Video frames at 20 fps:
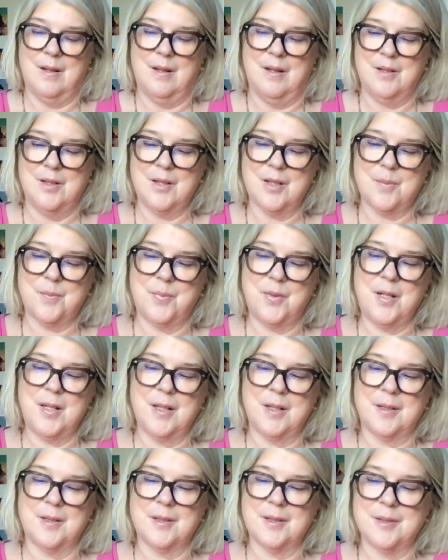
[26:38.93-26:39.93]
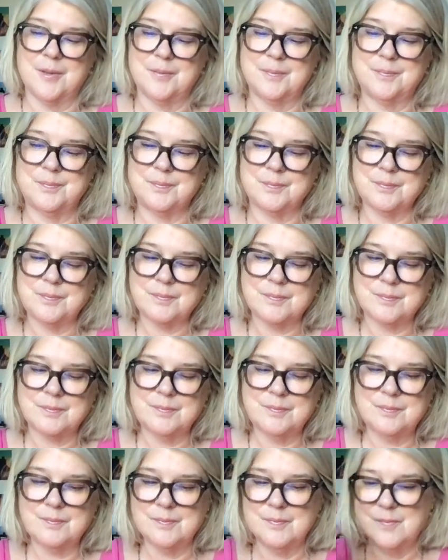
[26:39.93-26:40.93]
Just brilliant.
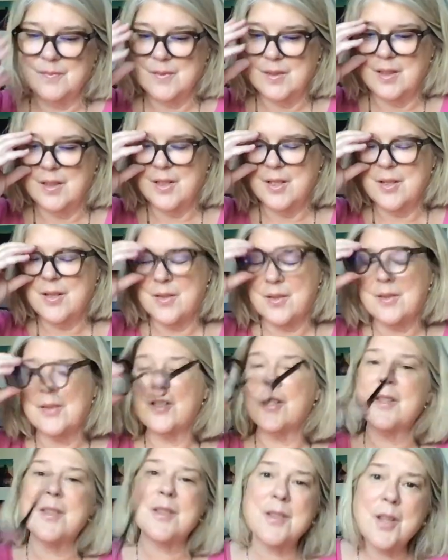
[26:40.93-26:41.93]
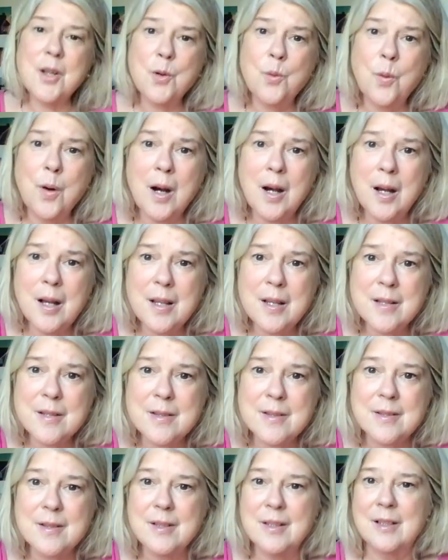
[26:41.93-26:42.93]
Just so
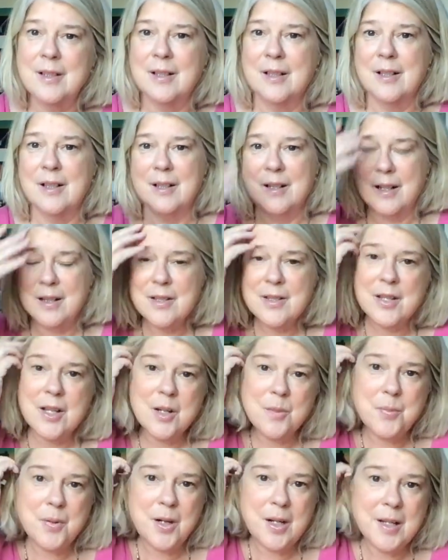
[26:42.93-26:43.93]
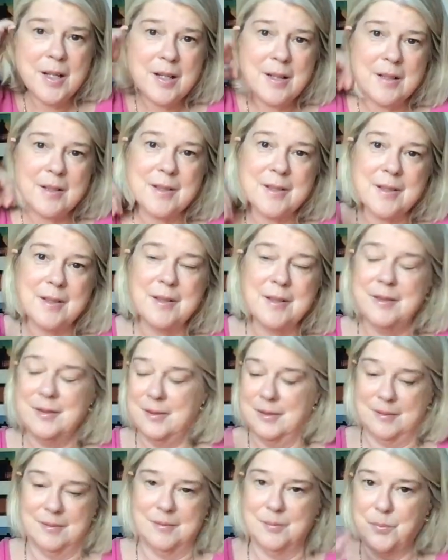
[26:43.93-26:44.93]
wise and so brilliant.
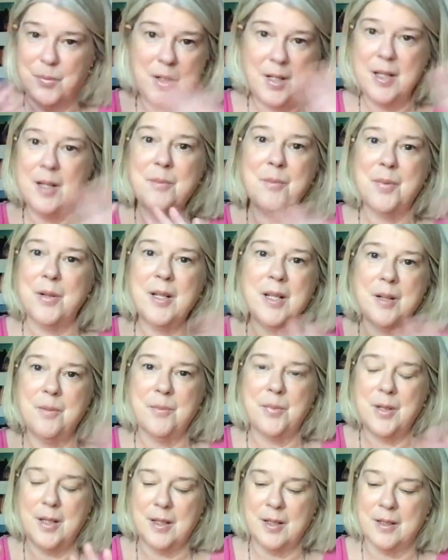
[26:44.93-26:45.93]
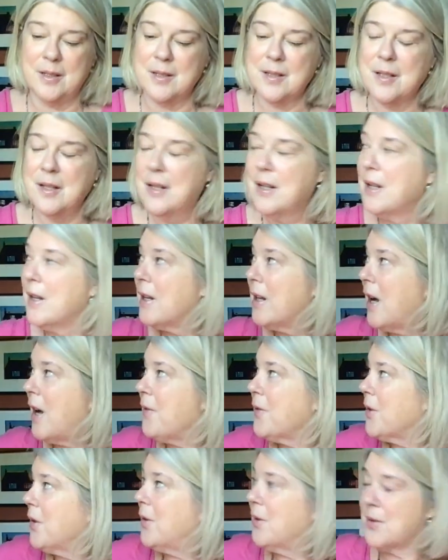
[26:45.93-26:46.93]
Brilliant, brilliant, brilliant.
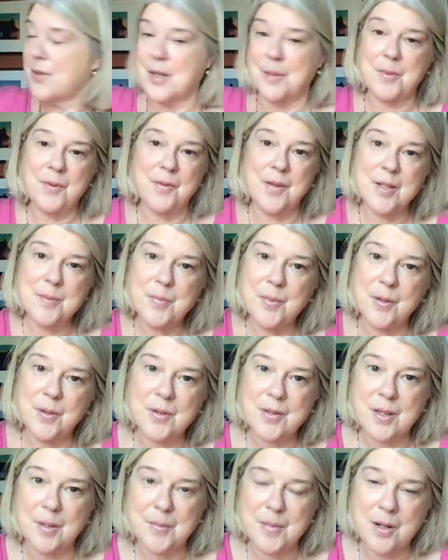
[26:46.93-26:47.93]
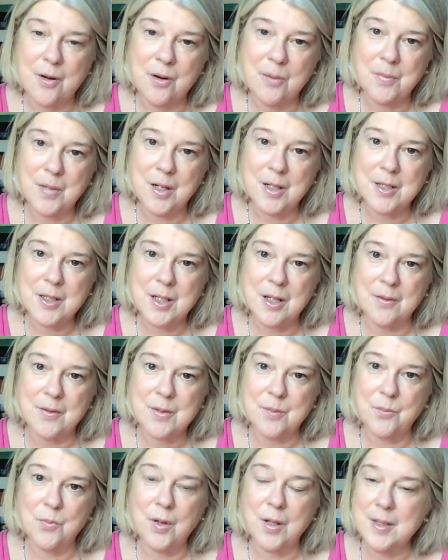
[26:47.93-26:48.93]
I've got some of his books up there on my shelves,
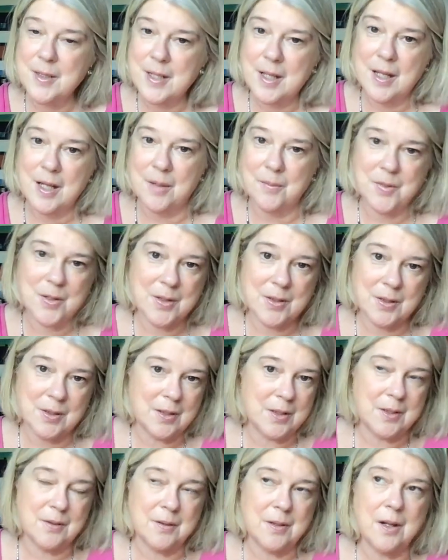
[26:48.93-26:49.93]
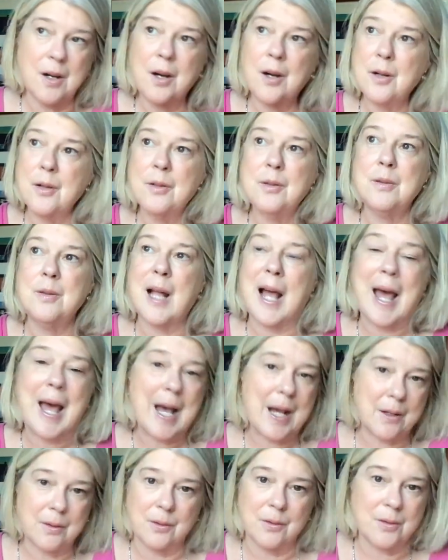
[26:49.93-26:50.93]
and one day I'm just going to do a whole
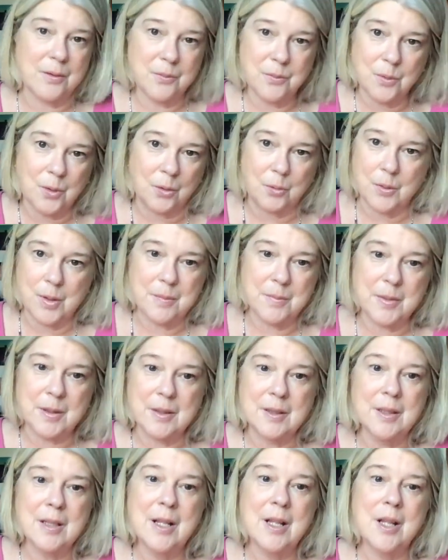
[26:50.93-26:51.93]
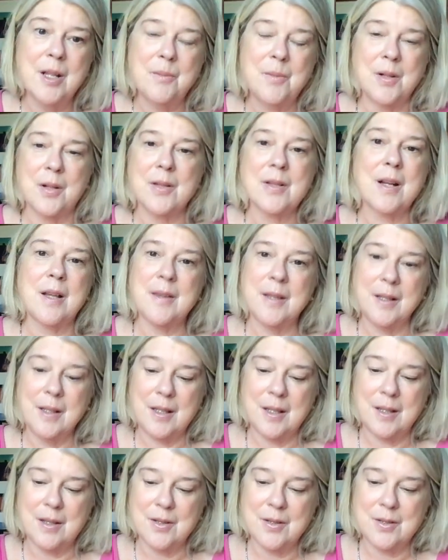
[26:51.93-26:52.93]
hour of Walt Whitman because I think
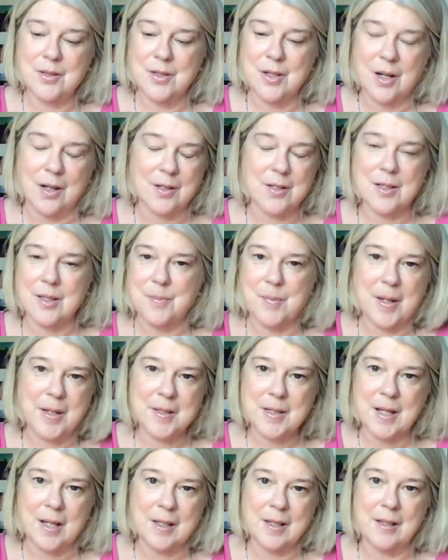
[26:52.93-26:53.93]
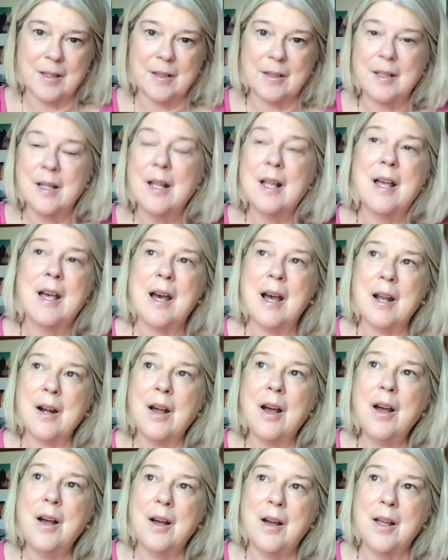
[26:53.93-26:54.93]
he is just spectacular.
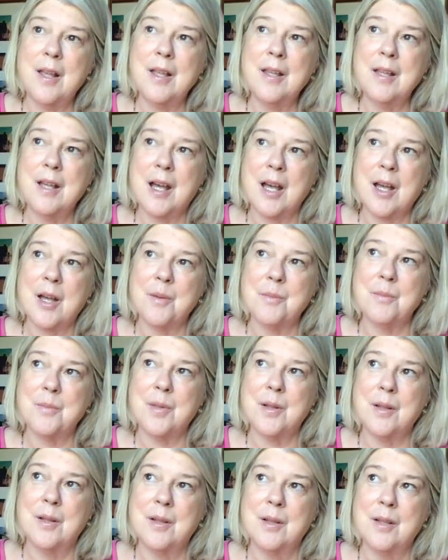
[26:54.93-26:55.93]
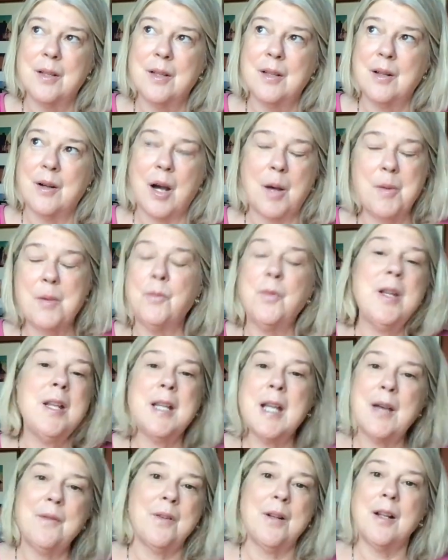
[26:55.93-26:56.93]
And we
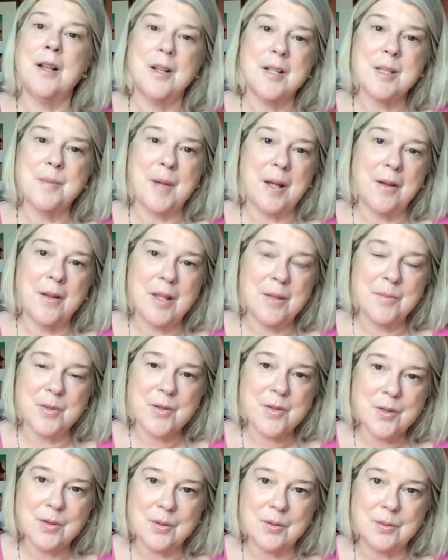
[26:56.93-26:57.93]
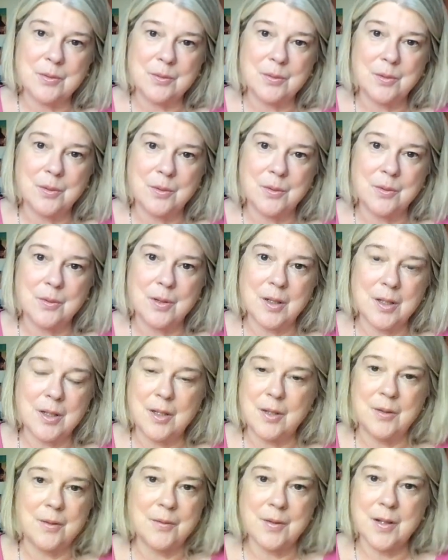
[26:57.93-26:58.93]
never learnt about him at school or at
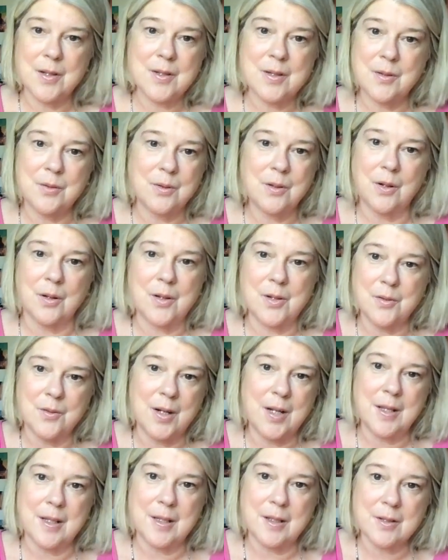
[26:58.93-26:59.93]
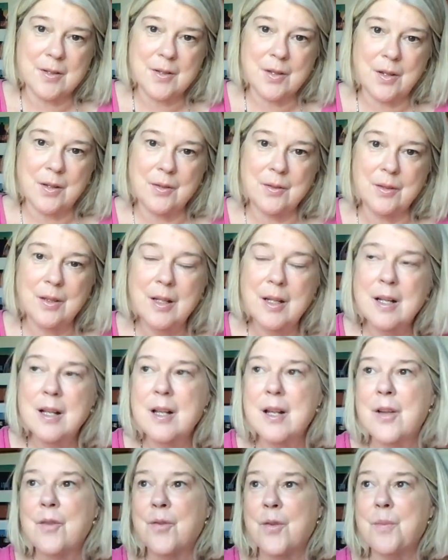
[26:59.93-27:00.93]
university or college or anything. So
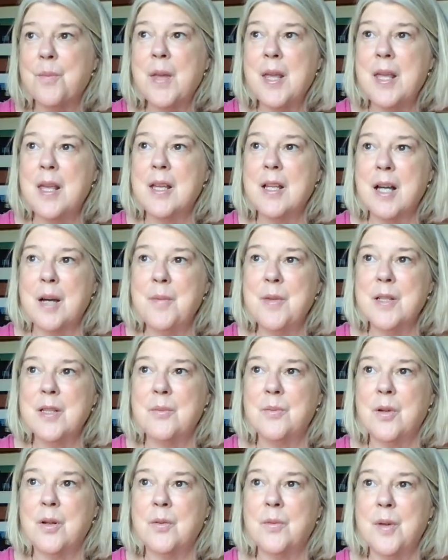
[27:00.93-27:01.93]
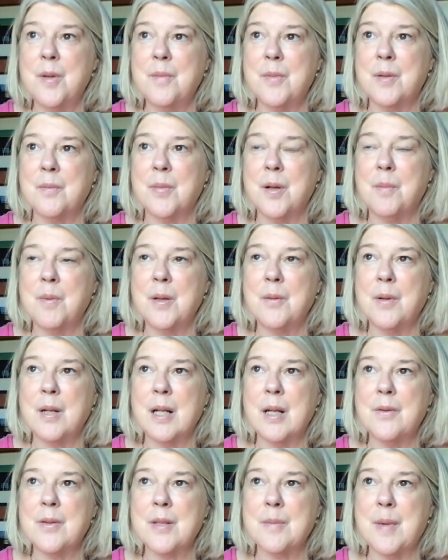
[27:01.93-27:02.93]
for me, coming to Walt Whitman probably when
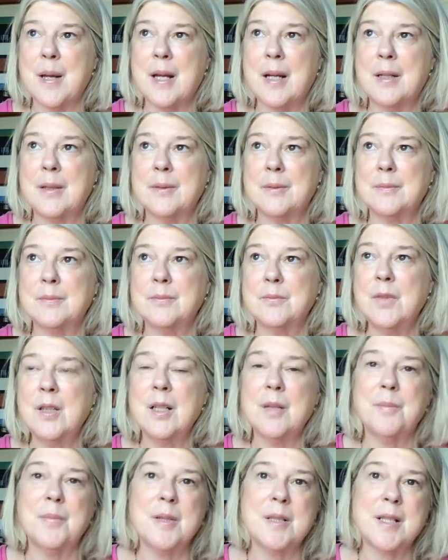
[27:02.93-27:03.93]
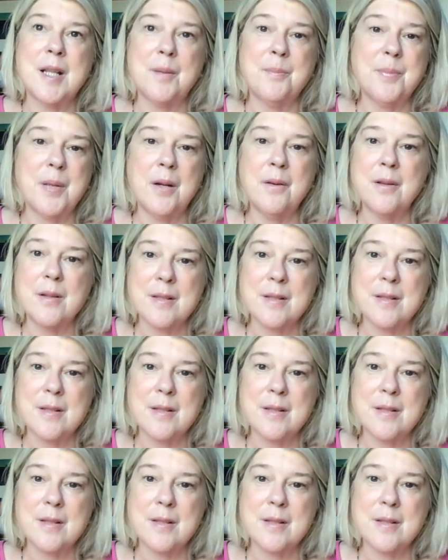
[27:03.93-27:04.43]
I was about, Dead Poets